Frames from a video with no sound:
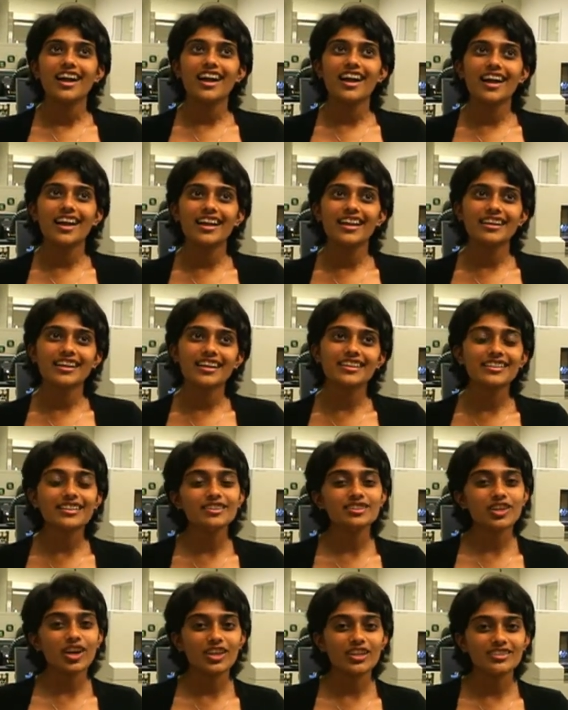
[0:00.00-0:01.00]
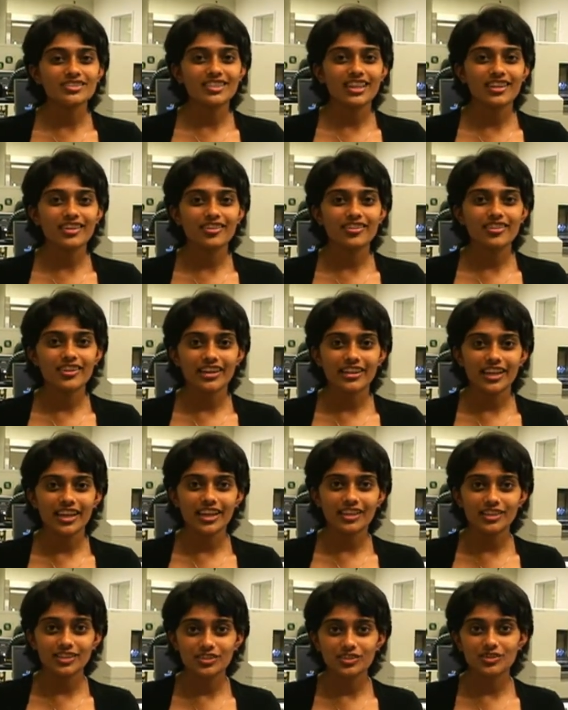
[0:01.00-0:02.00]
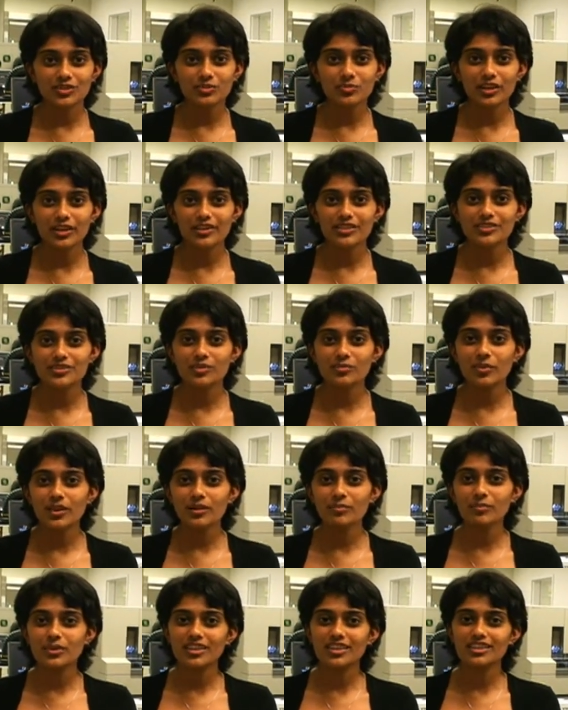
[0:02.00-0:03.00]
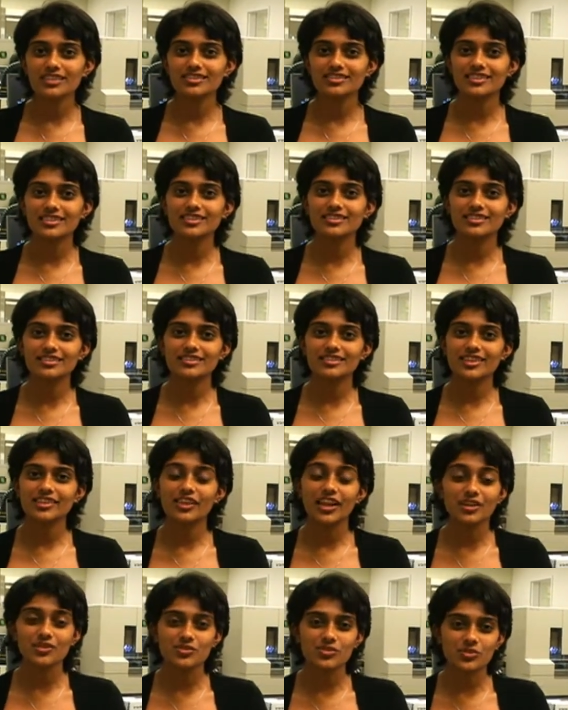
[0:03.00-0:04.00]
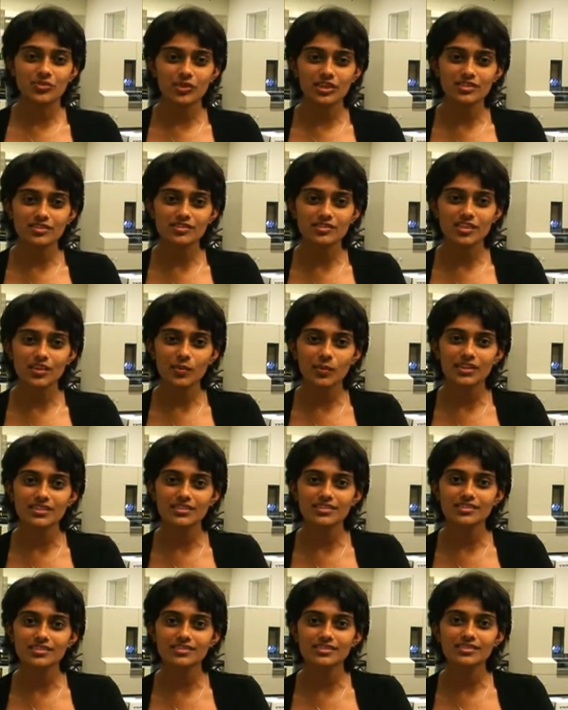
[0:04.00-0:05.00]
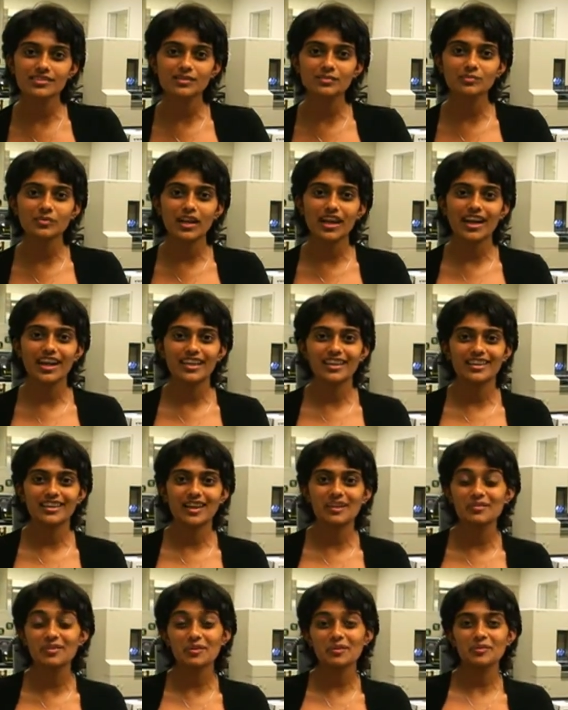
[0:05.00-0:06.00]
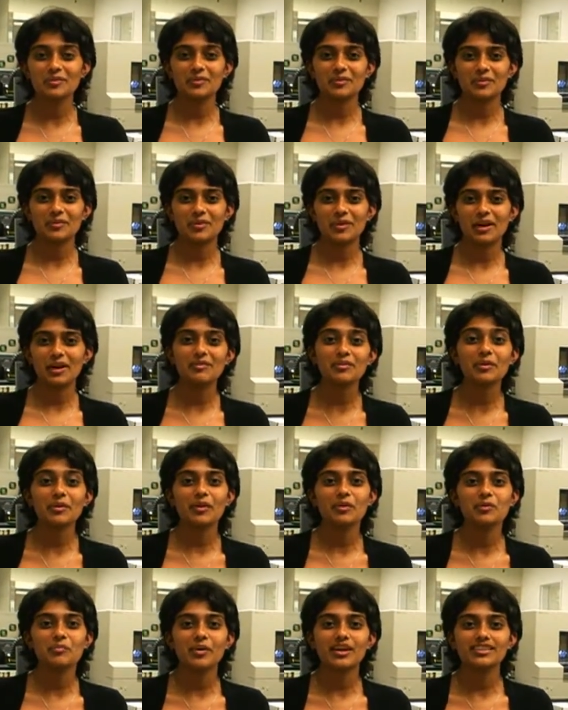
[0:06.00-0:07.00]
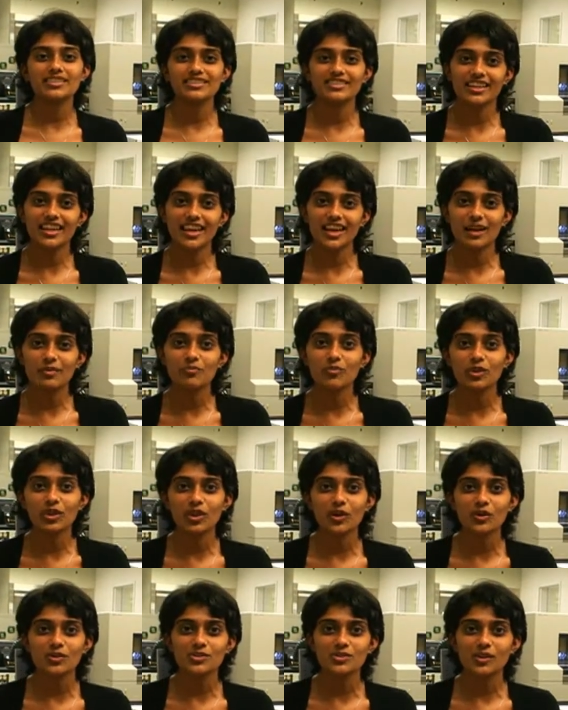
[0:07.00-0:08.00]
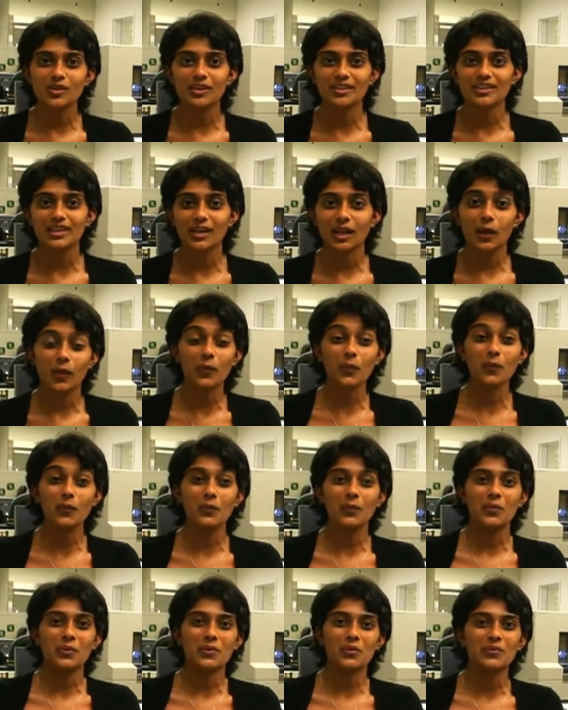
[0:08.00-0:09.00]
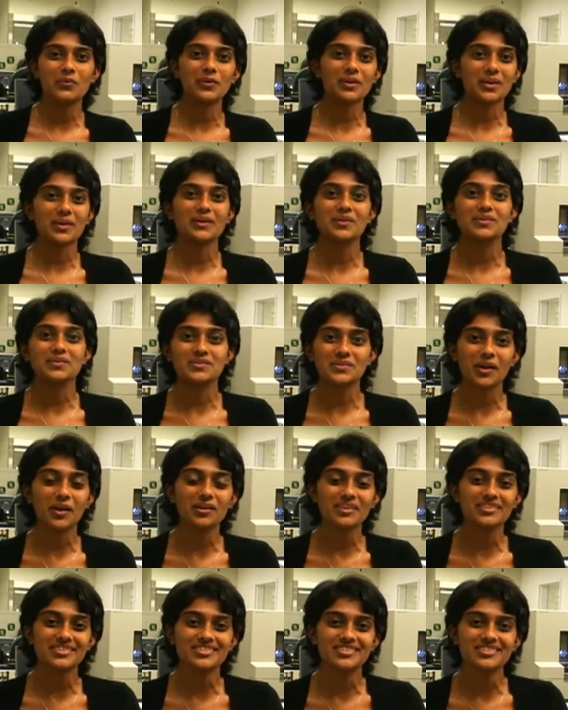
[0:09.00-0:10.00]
and I think SOLiD is like a great addition to my resume because it's a next generation sequencing system and every everyone whom I say I'm working on SOLiD, they're like, oh, you're working on SOLiD